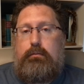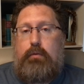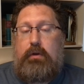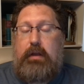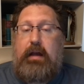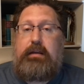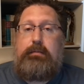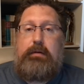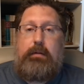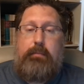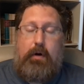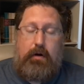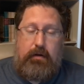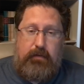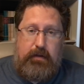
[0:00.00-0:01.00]
would like to be a
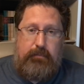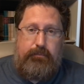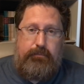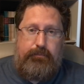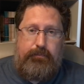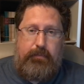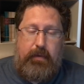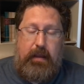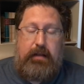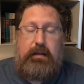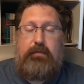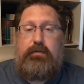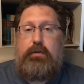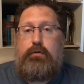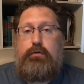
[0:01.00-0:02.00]
part of it. And
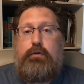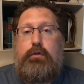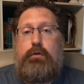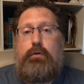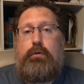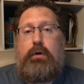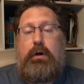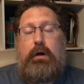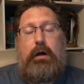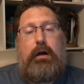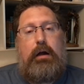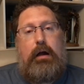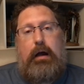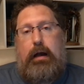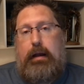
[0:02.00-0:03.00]
if you do,
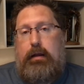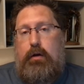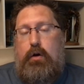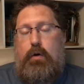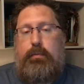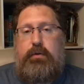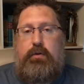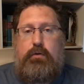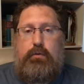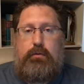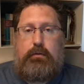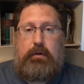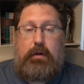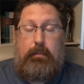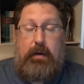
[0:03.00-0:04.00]
I hope you
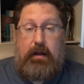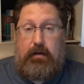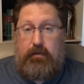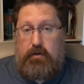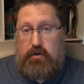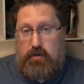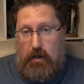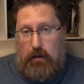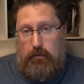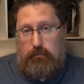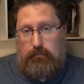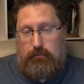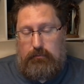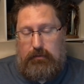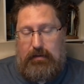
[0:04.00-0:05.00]
come out of your shell
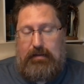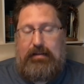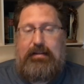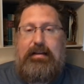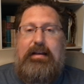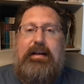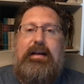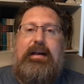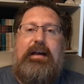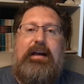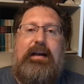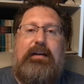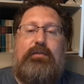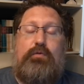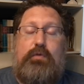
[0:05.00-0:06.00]

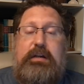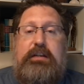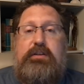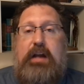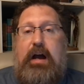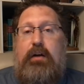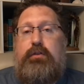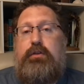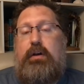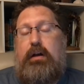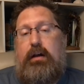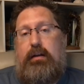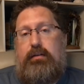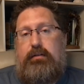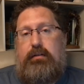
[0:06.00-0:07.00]
and reach out to
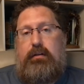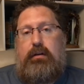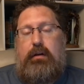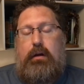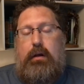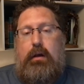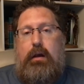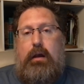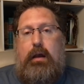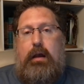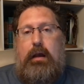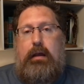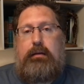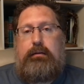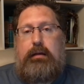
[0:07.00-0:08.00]
us
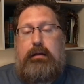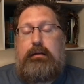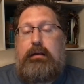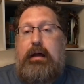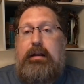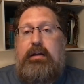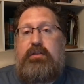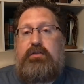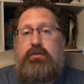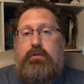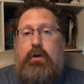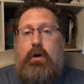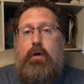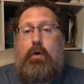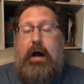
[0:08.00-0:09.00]
and let us
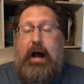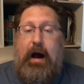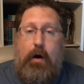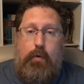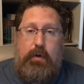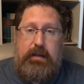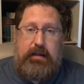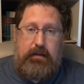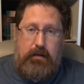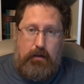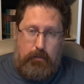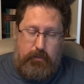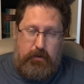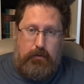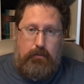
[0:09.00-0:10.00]
know how we can
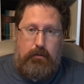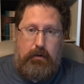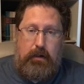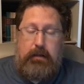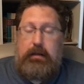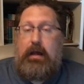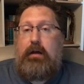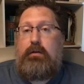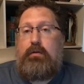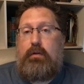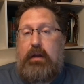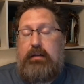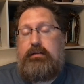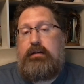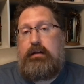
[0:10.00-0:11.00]
help you and how you'd
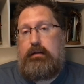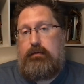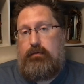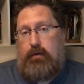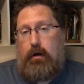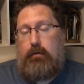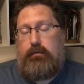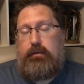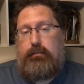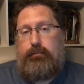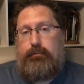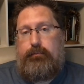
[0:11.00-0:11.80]
like to get involved.